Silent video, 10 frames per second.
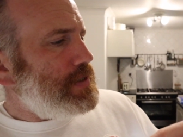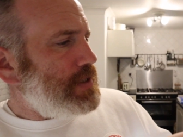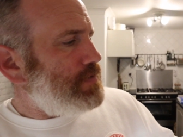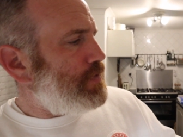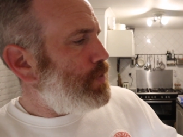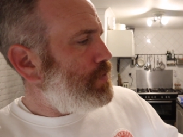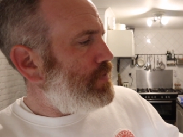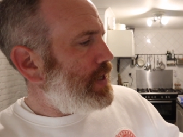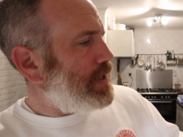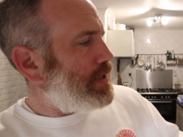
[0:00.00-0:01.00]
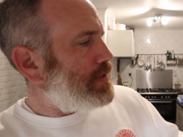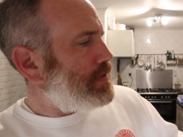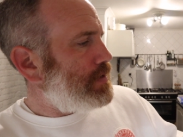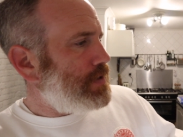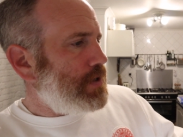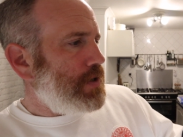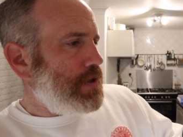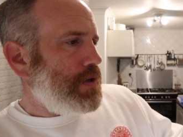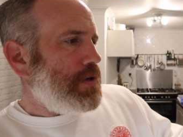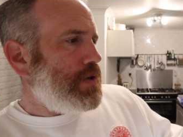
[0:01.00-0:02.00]
Is this full vegan?
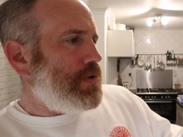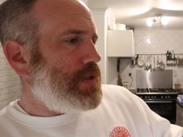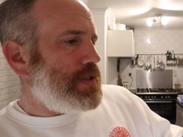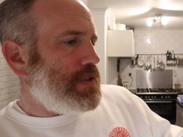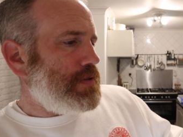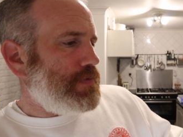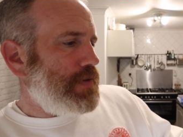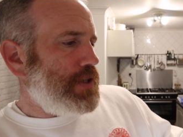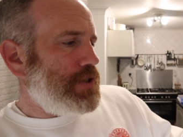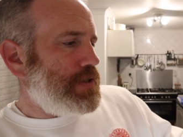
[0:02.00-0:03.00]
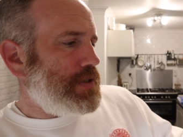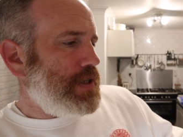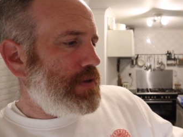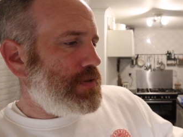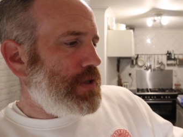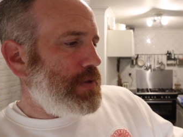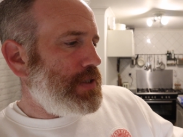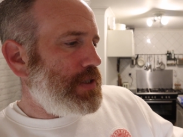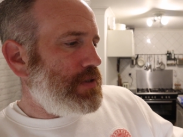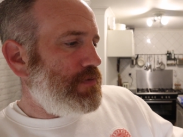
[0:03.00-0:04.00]
Or is this vegetarian? So
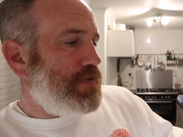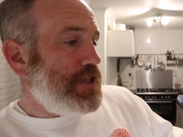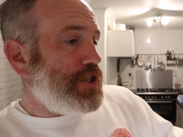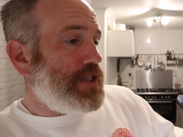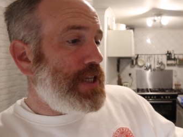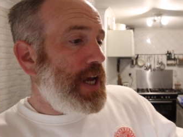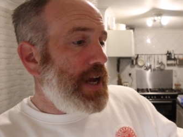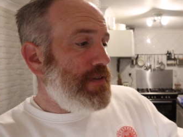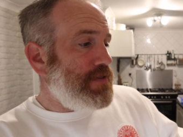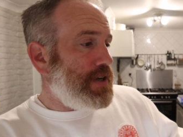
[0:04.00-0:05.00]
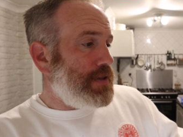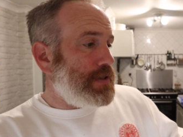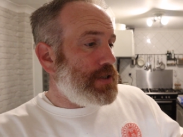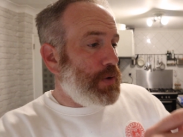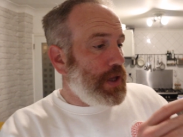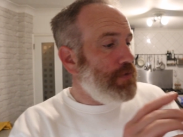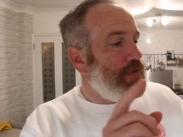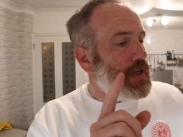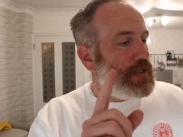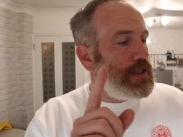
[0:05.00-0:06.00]
this is vegetarian. So I don't
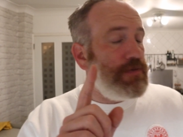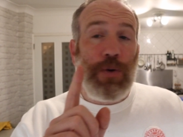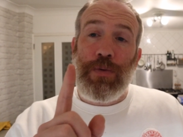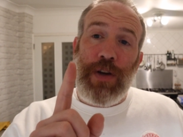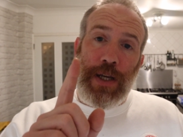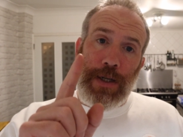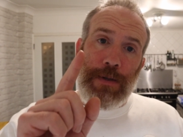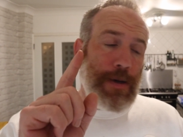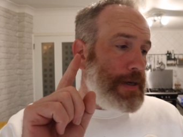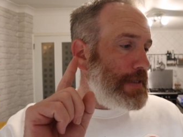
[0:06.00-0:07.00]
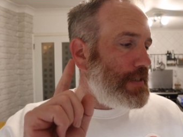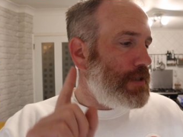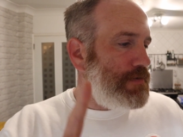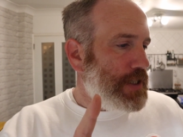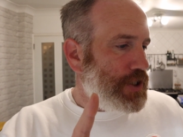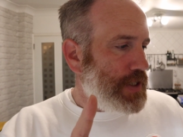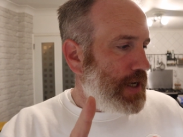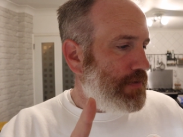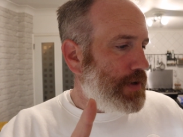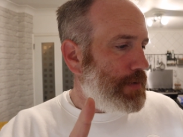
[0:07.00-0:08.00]
think this is full vegan. This is
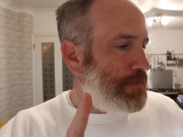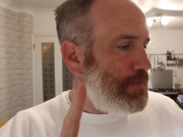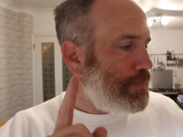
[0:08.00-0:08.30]
vegetarian.